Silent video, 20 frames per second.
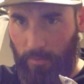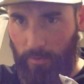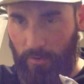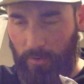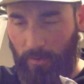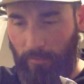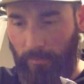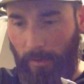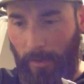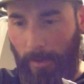and
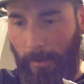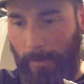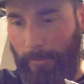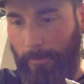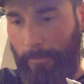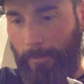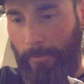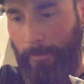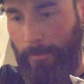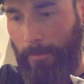stuff like
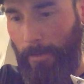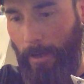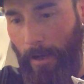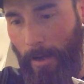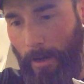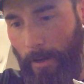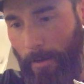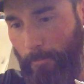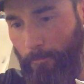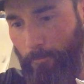
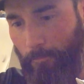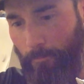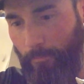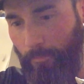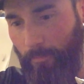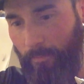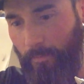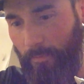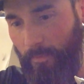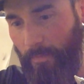that,
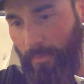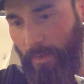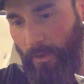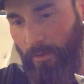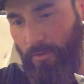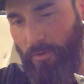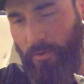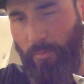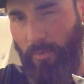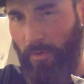
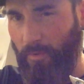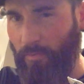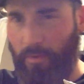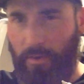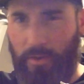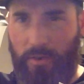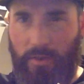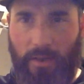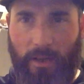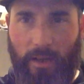some of the
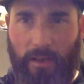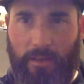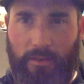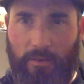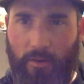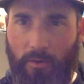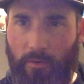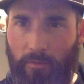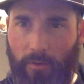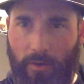fish he gets
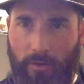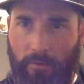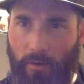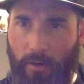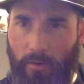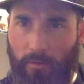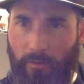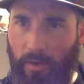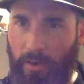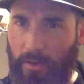over
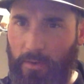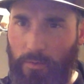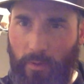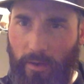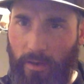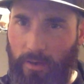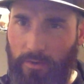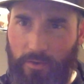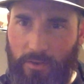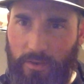his
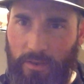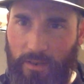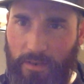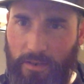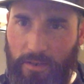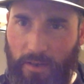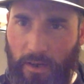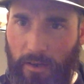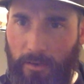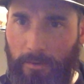way are just
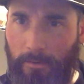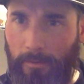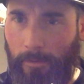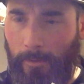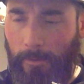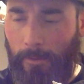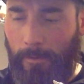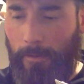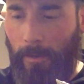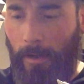insane.
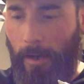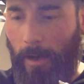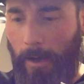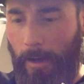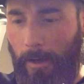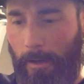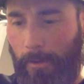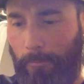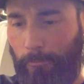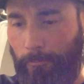
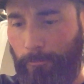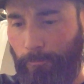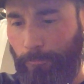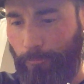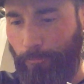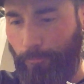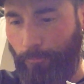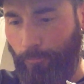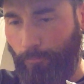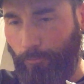Let
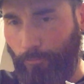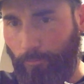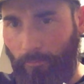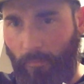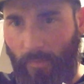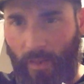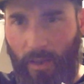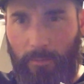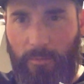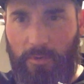
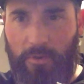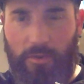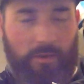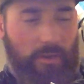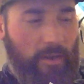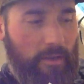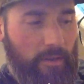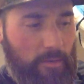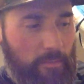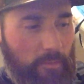me just
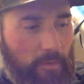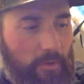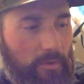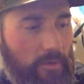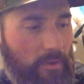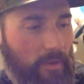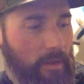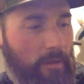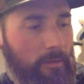turn this music